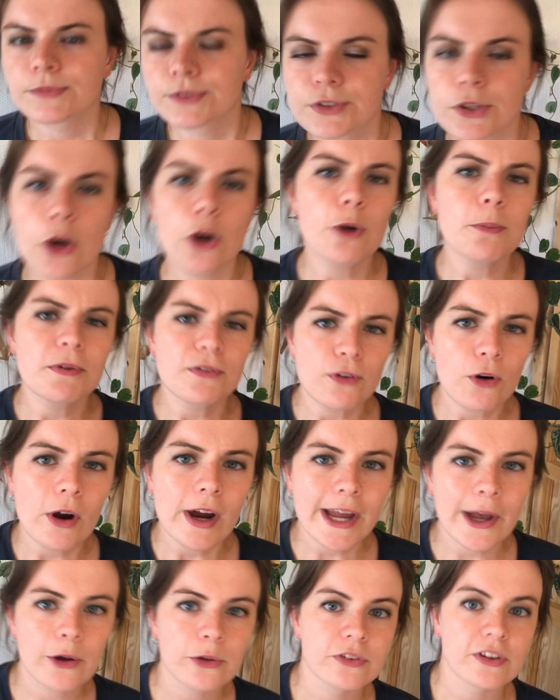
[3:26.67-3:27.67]
So before I
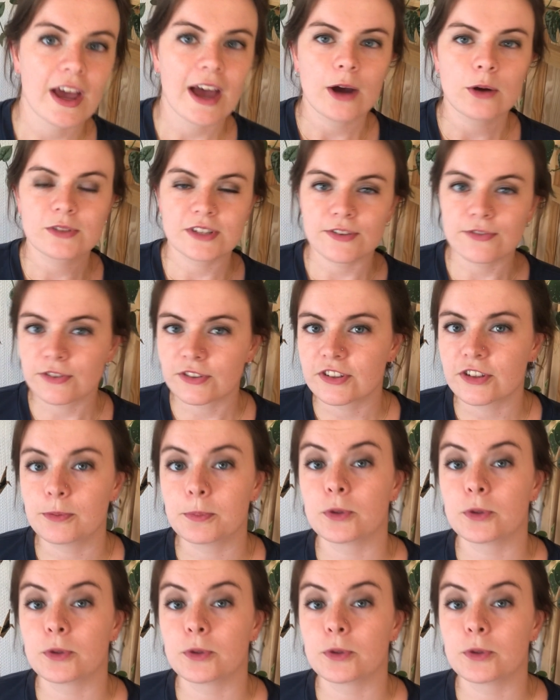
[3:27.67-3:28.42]
get onto how differences